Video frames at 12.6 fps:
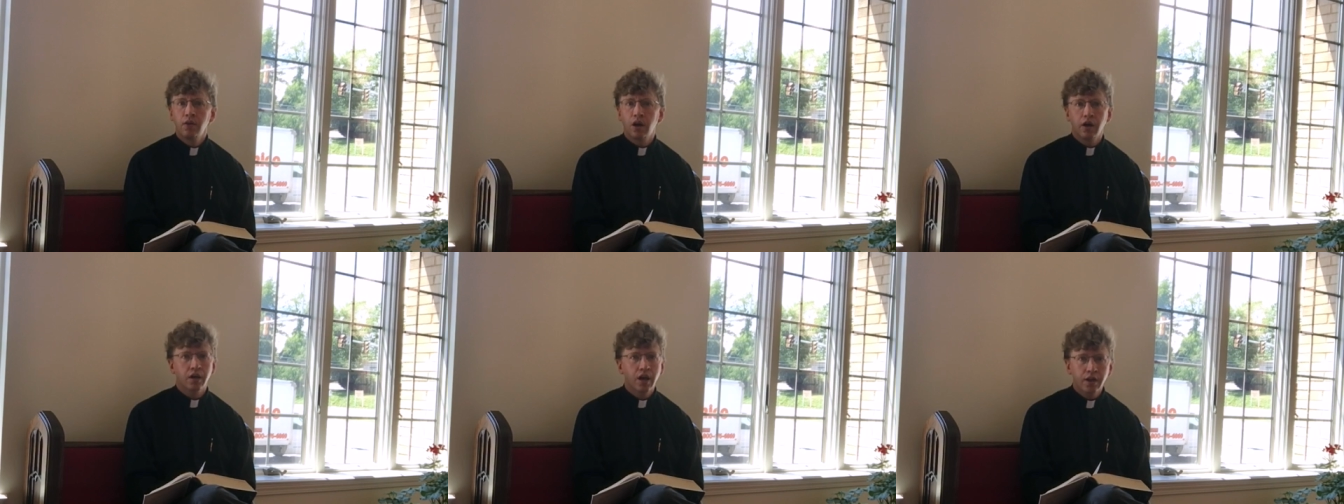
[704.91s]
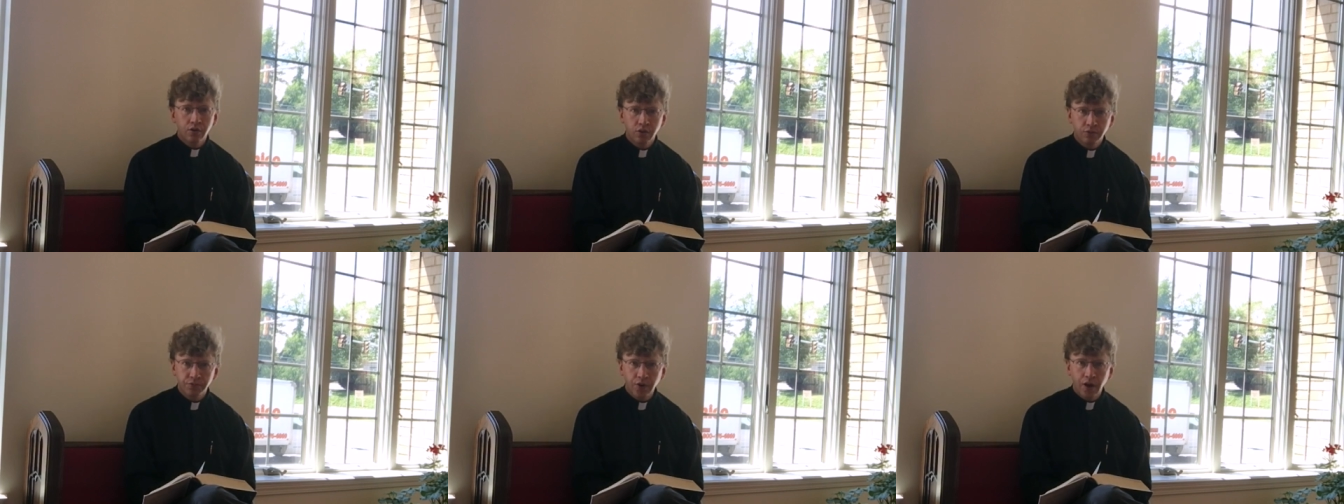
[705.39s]
Uh, God
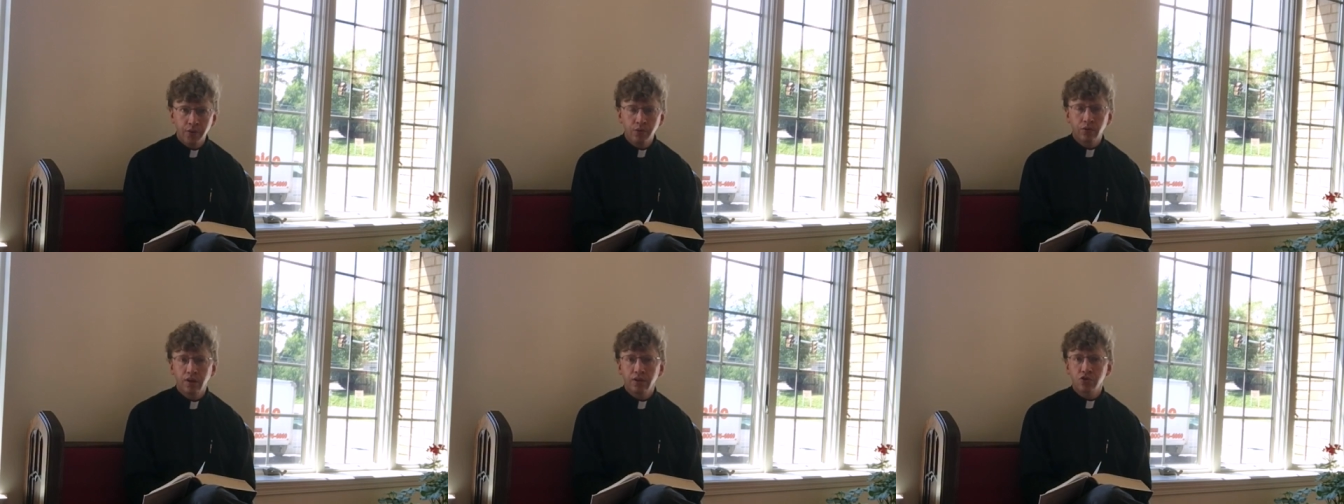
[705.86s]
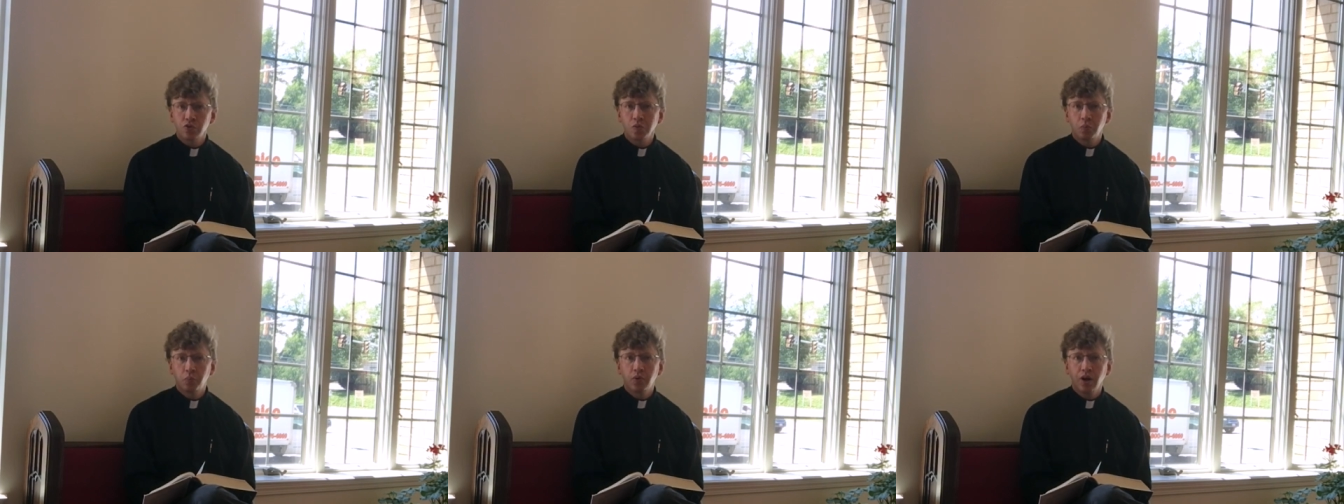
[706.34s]
the Father has
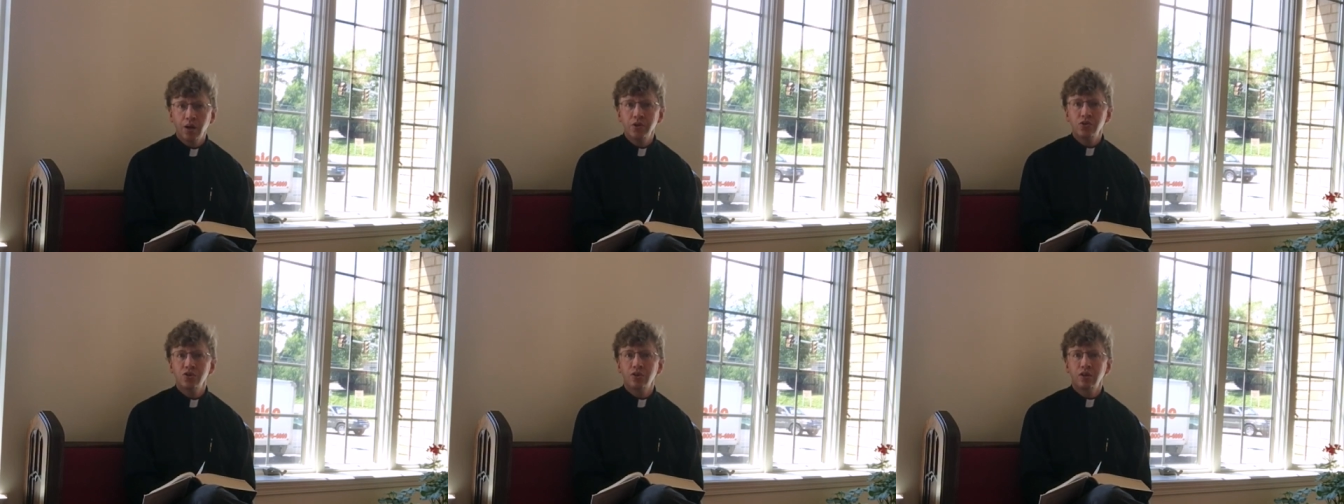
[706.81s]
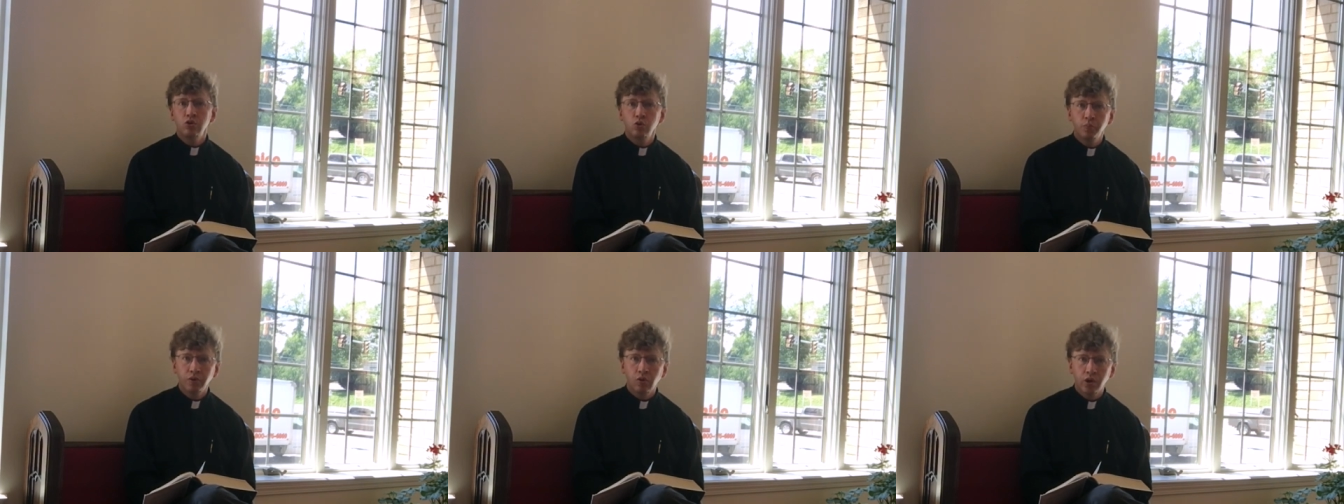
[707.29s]
promised that
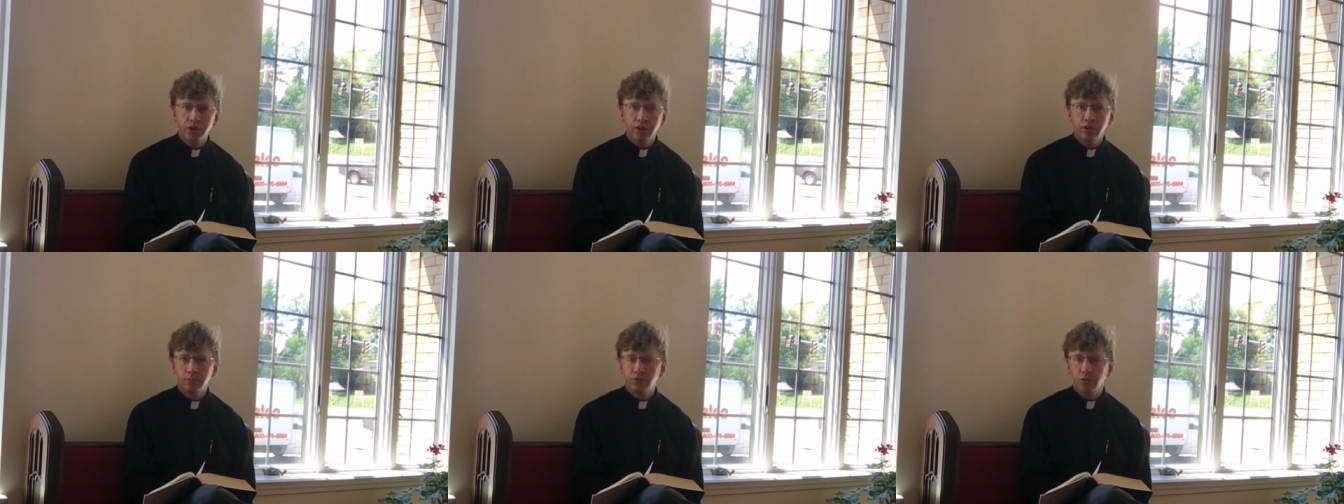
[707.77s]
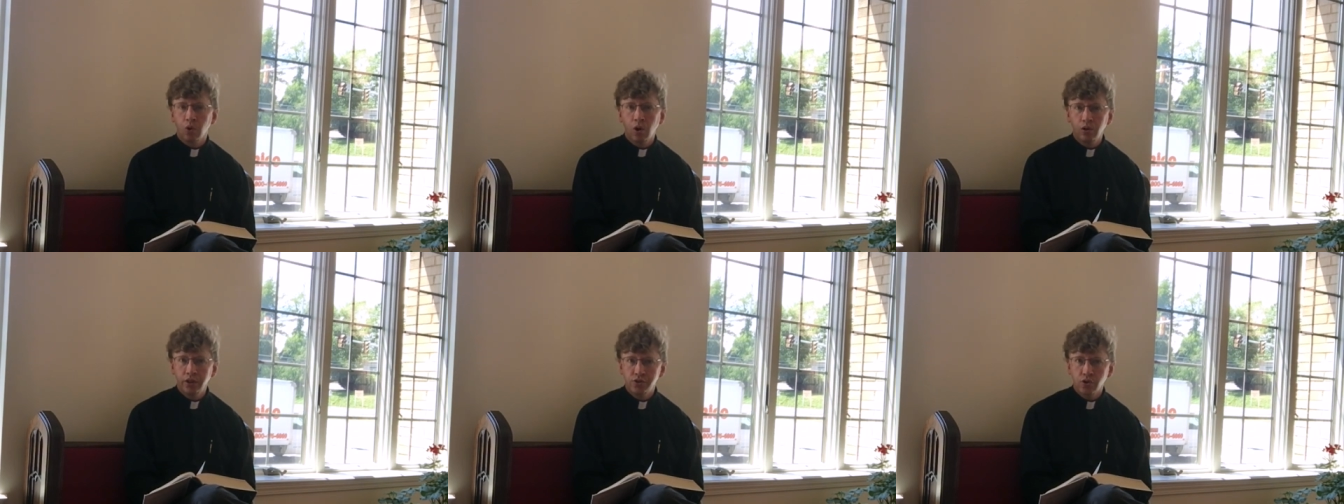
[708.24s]
you belong to Him for
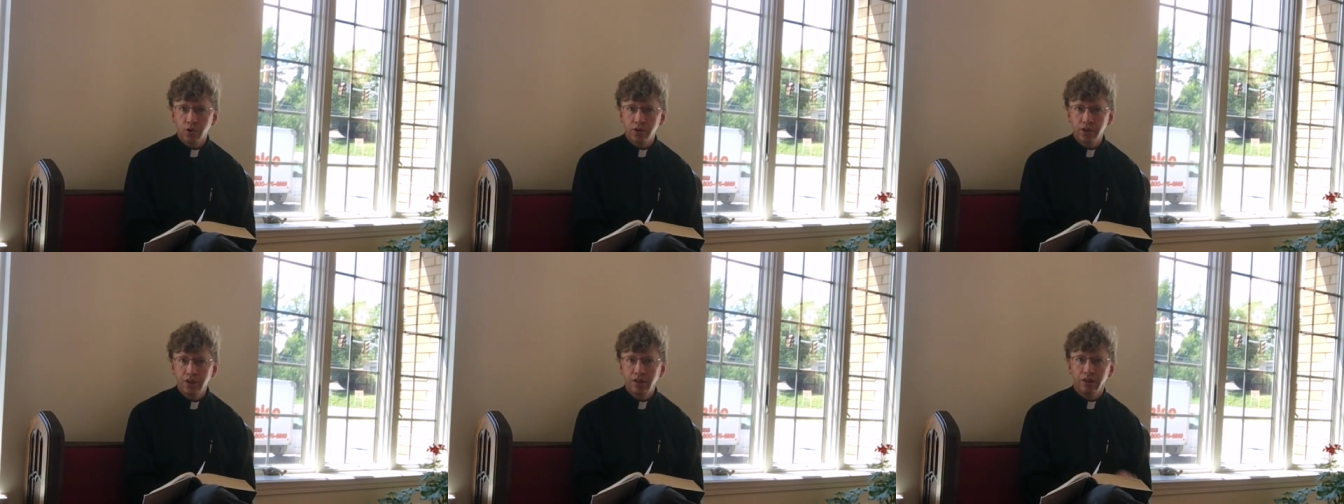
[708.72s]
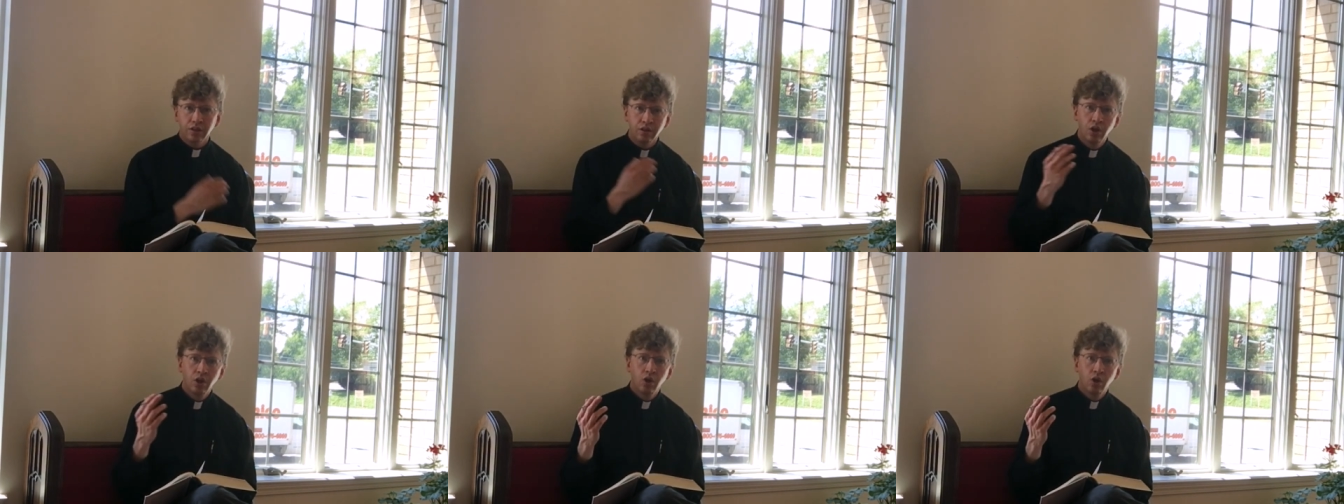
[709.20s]
all eternity, and that